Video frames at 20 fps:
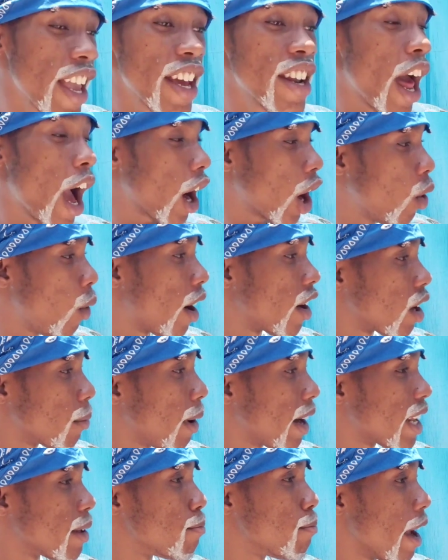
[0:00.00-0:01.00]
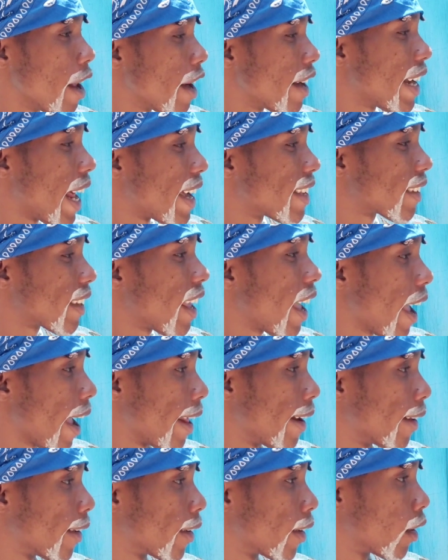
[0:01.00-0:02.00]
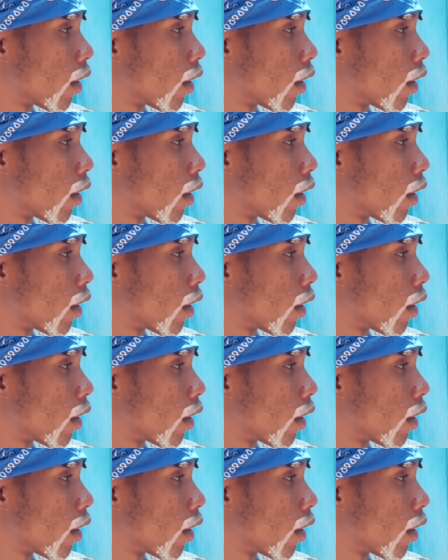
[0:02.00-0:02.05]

you not go on nobody make the nice on your head.